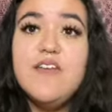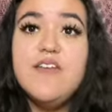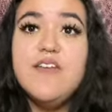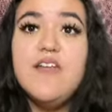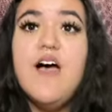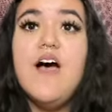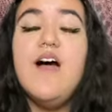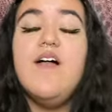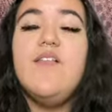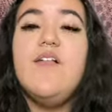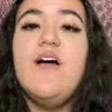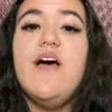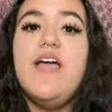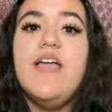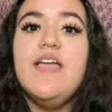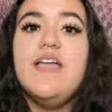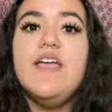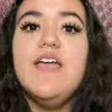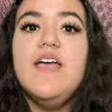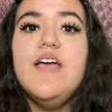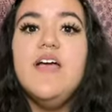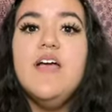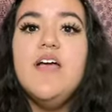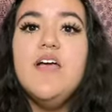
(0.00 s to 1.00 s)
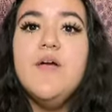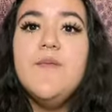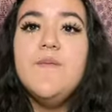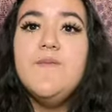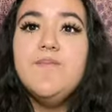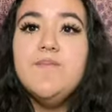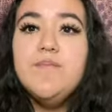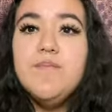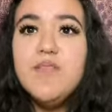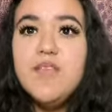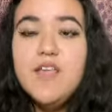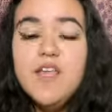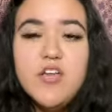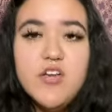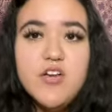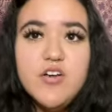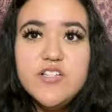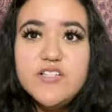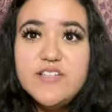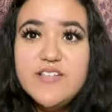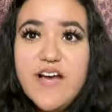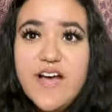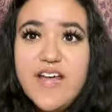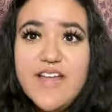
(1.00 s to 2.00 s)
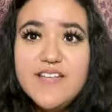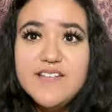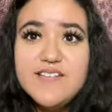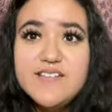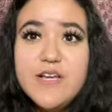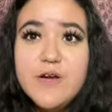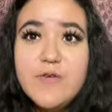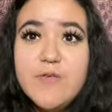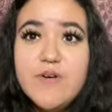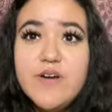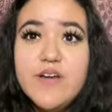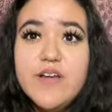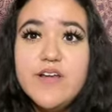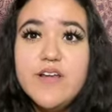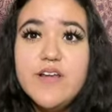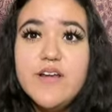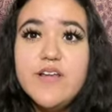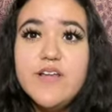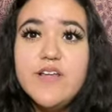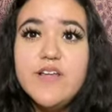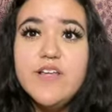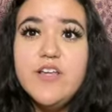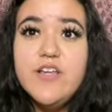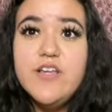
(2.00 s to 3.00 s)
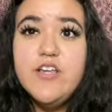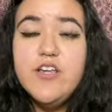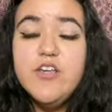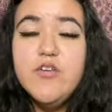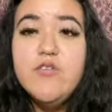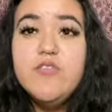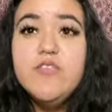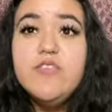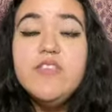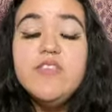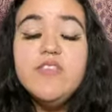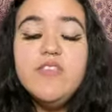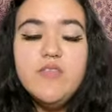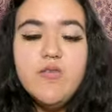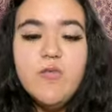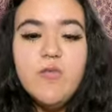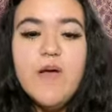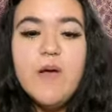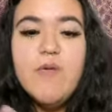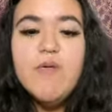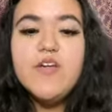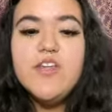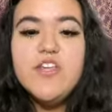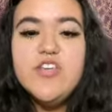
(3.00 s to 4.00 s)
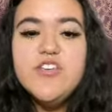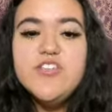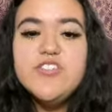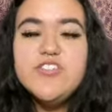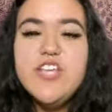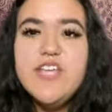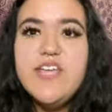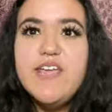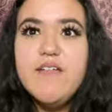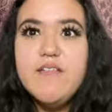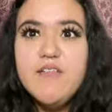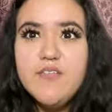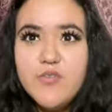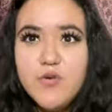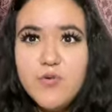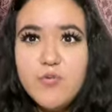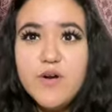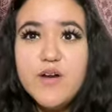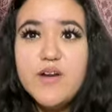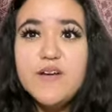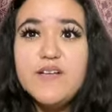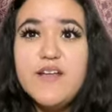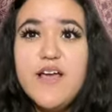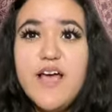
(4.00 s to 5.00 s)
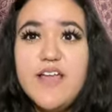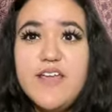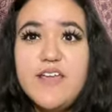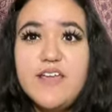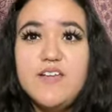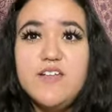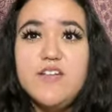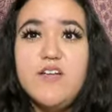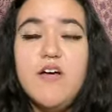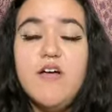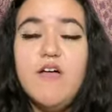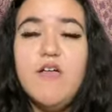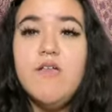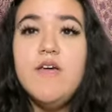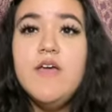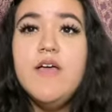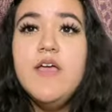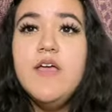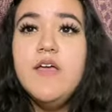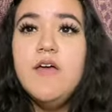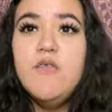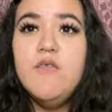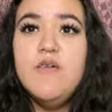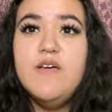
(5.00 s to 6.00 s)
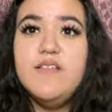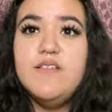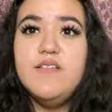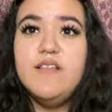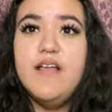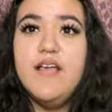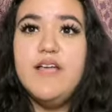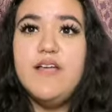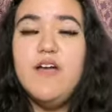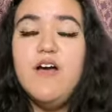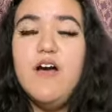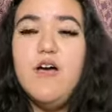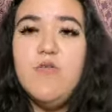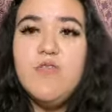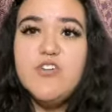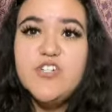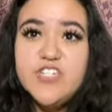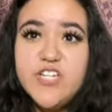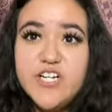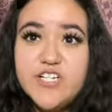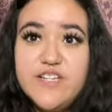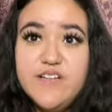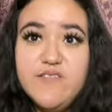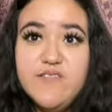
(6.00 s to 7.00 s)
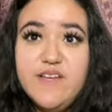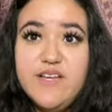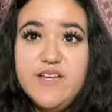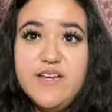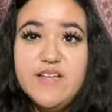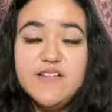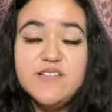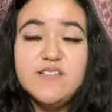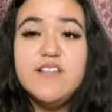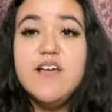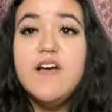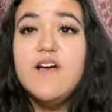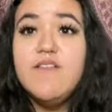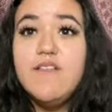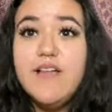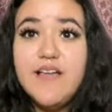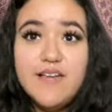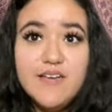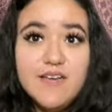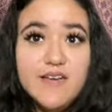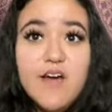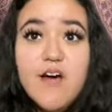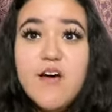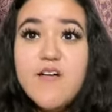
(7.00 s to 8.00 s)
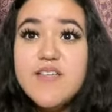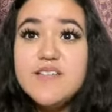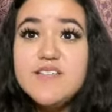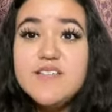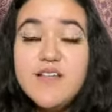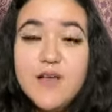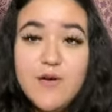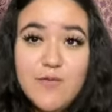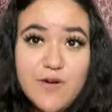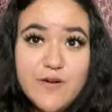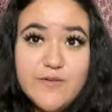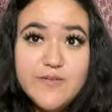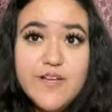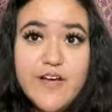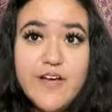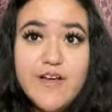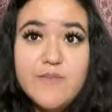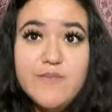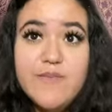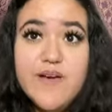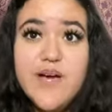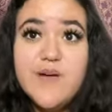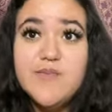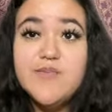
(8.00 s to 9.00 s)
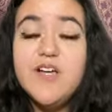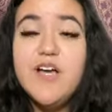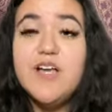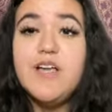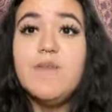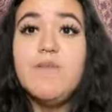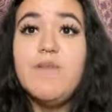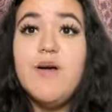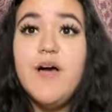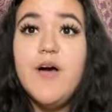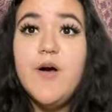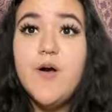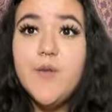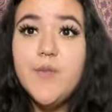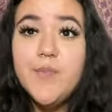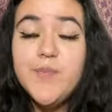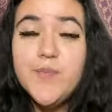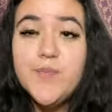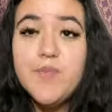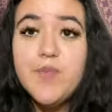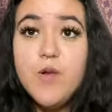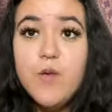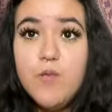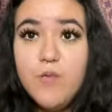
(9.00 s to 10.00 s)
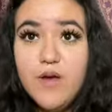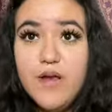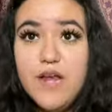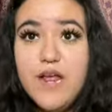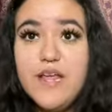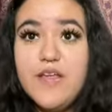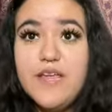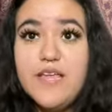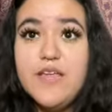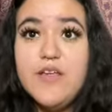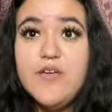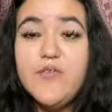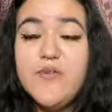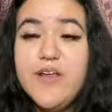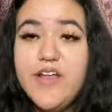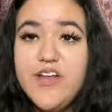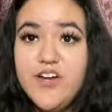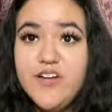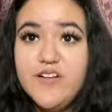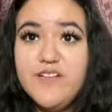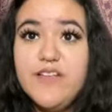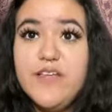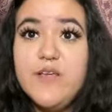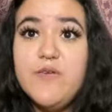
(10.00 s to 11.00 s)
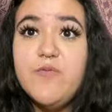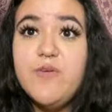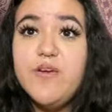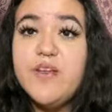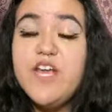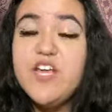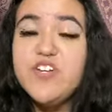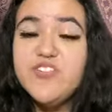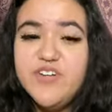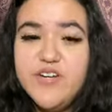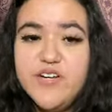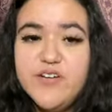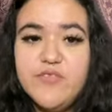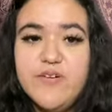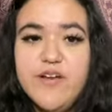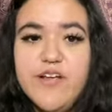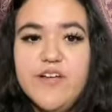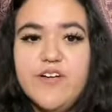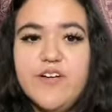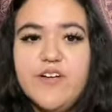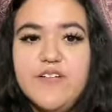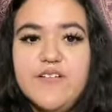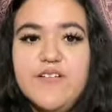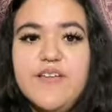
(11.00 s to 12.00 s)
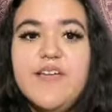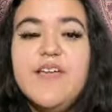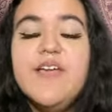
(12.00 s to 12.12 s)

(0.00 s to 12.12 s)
Not like, diets that we're the way we're used to hearing the word diet, with like, restrictive eating and stuff. Like, no, that's not what I'm talking about. I'm talking about what I eat regularly and what I drink regularly.